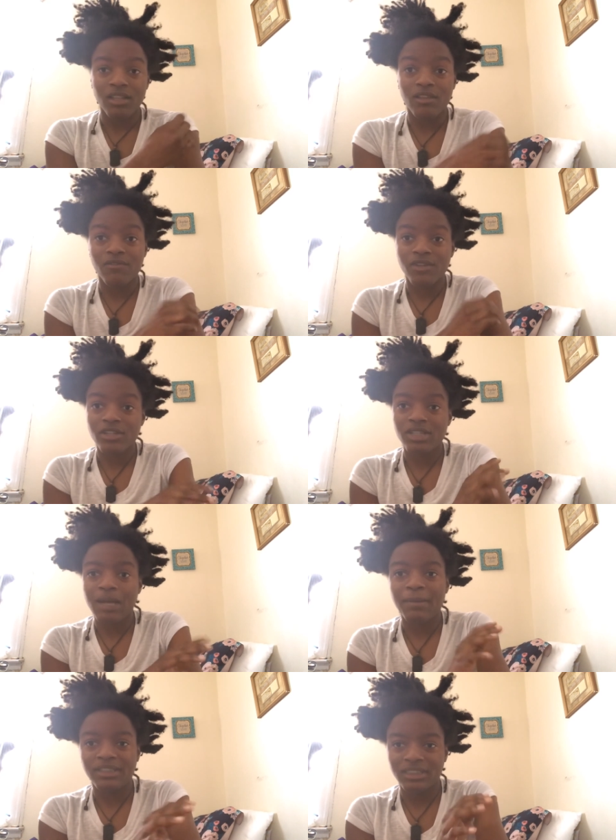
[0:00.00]
The first
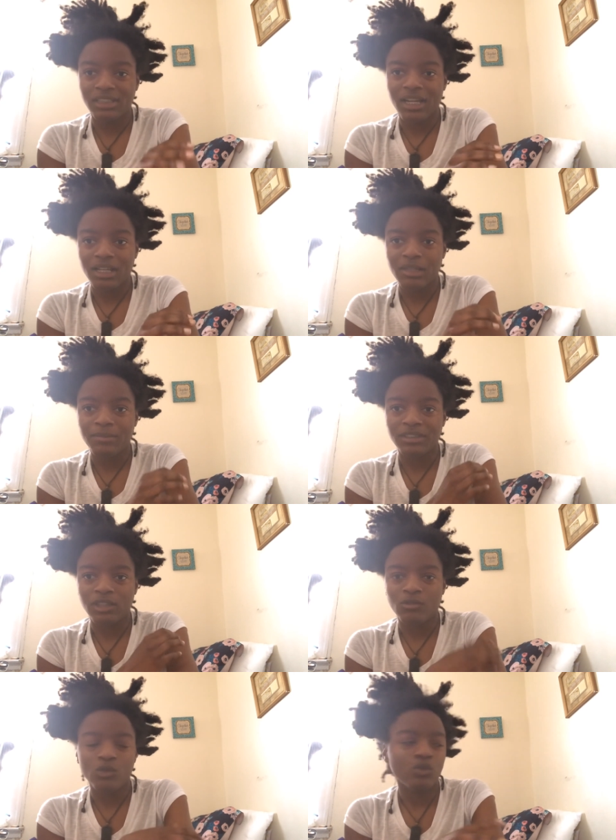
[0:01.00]
time I just said I cut
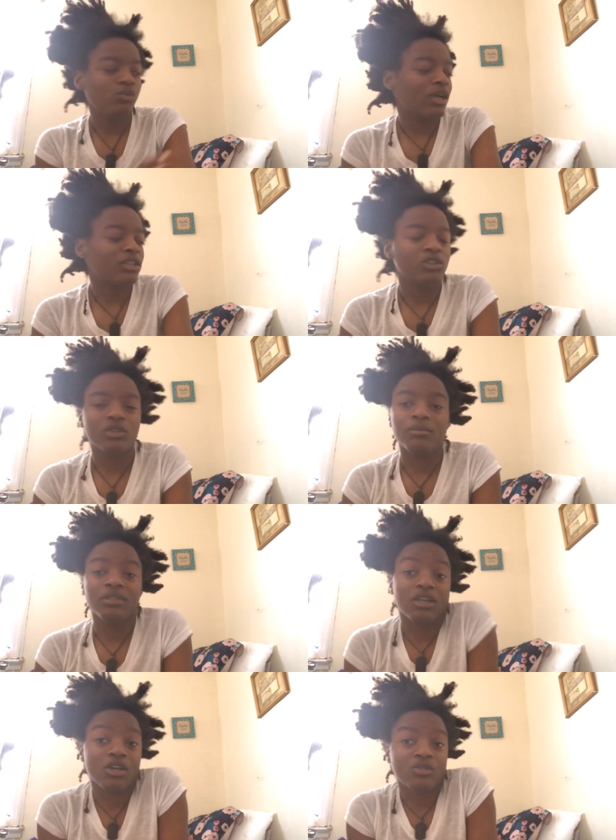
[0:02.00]
myself, you probably just gonna be
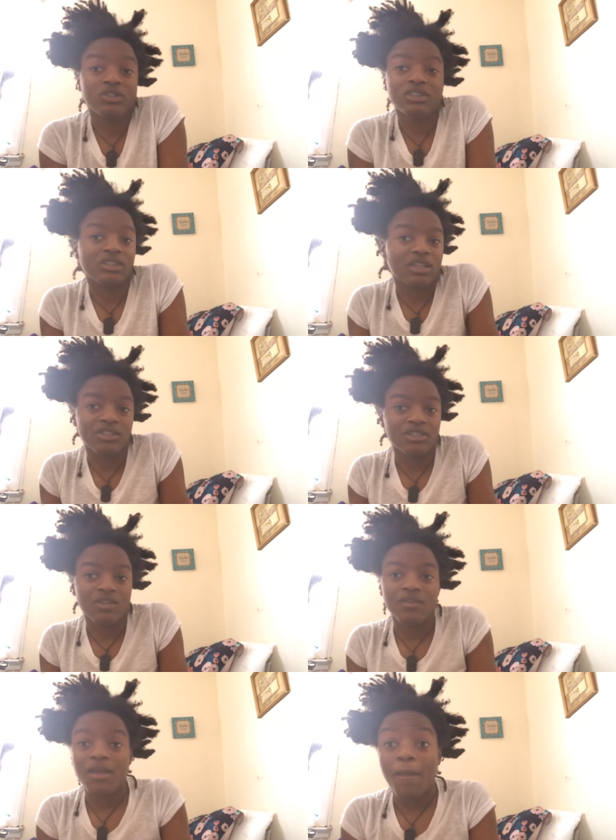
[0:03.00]
like, oh, she just cut herself.
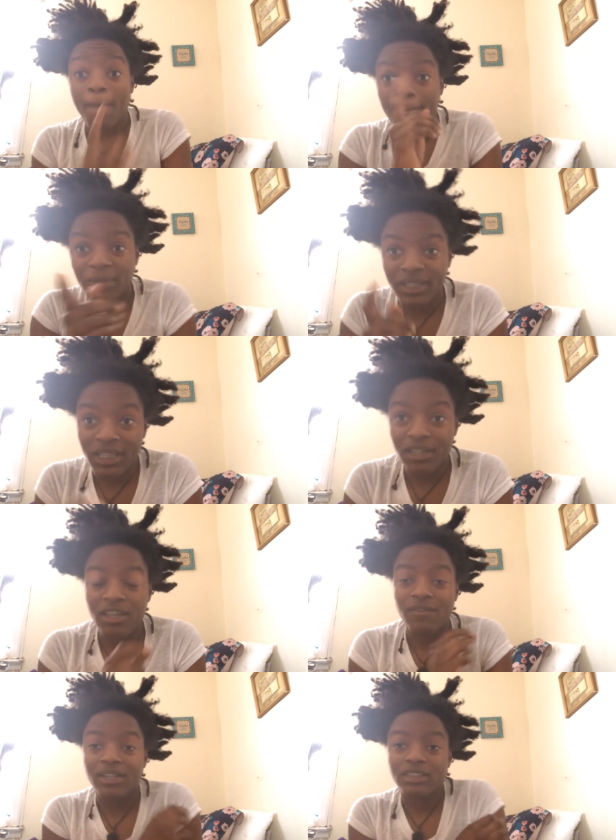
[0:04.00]
But then
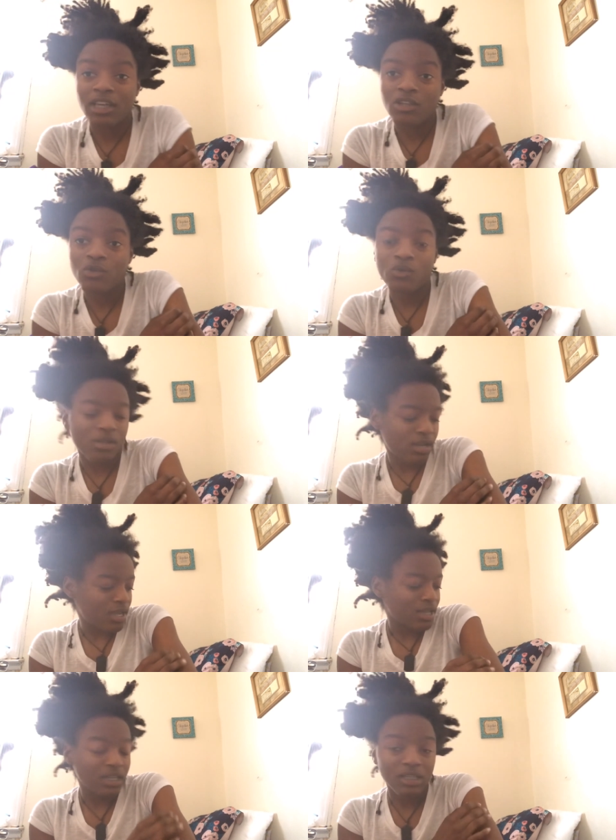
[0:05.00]
if I tell you
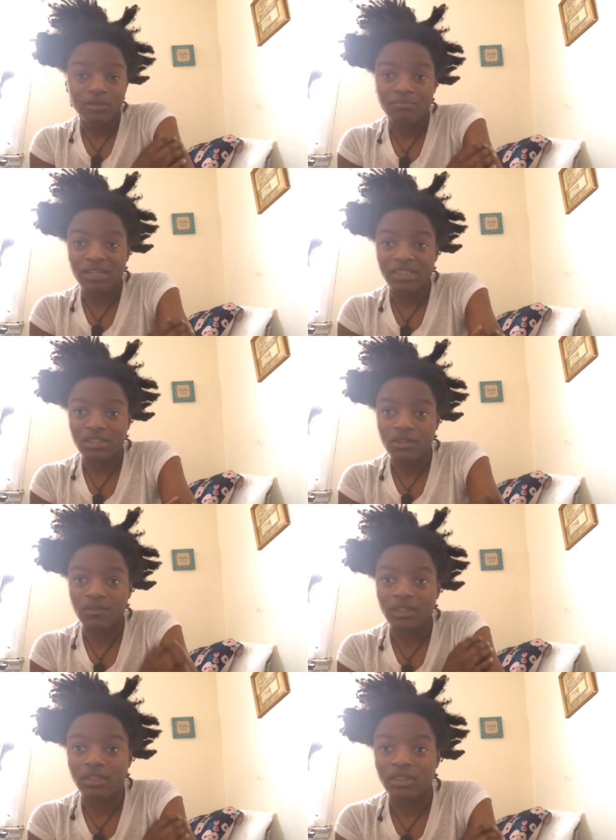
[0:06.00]
that I cut myself
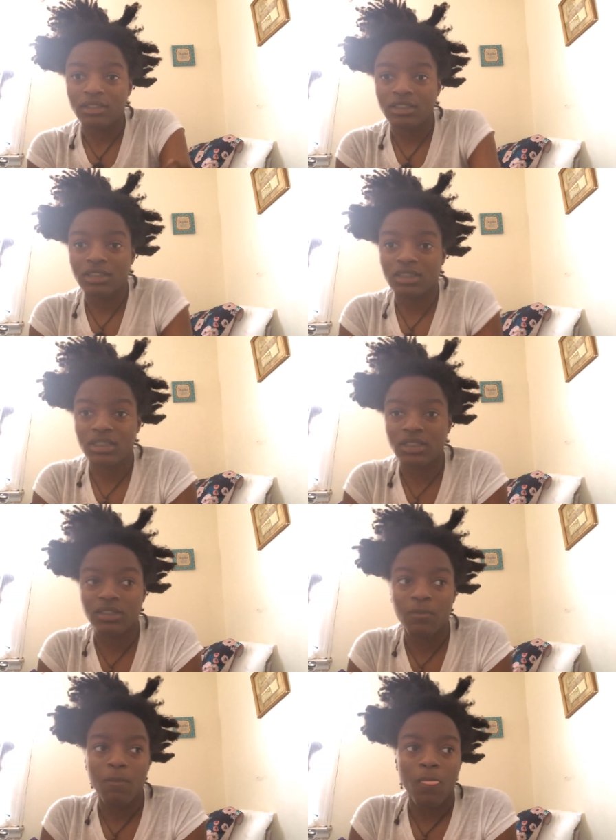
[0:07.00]
in just
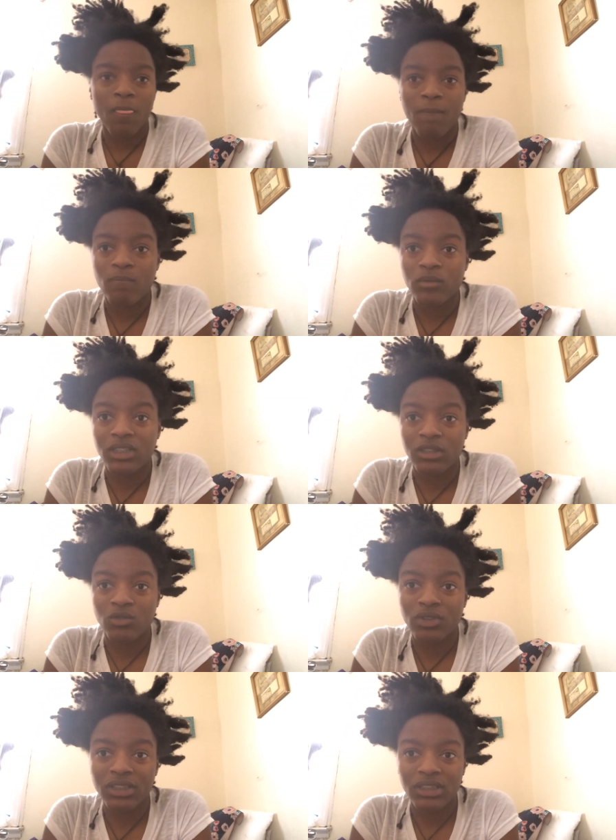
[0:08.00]
this, just
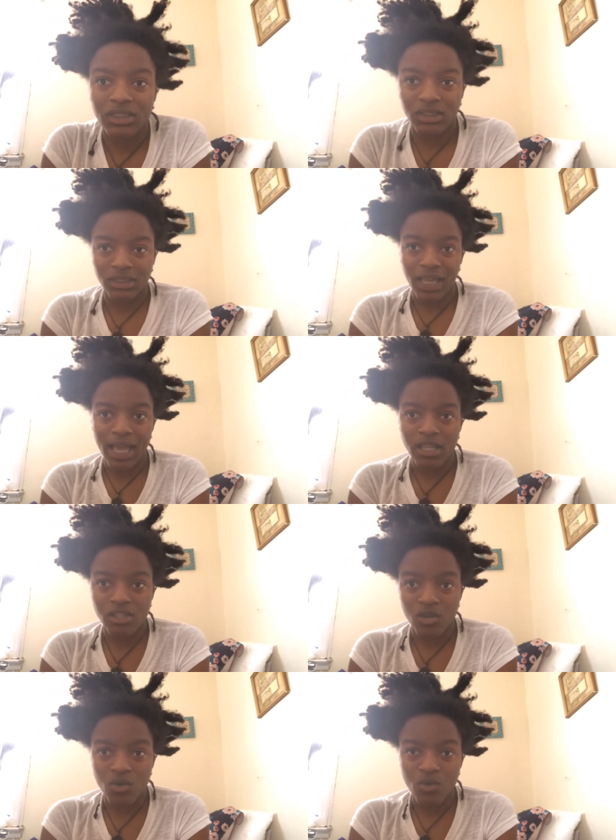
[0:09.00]
really just sad
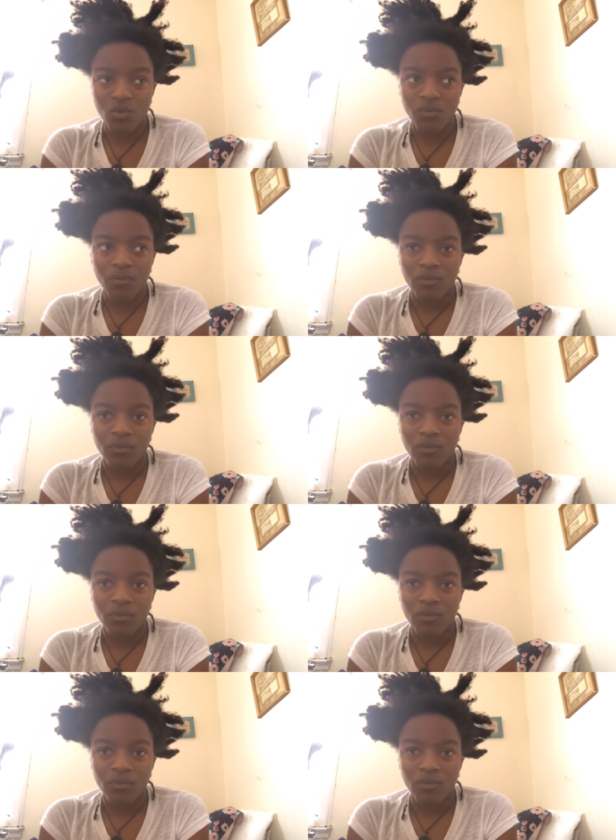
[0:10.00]
tone,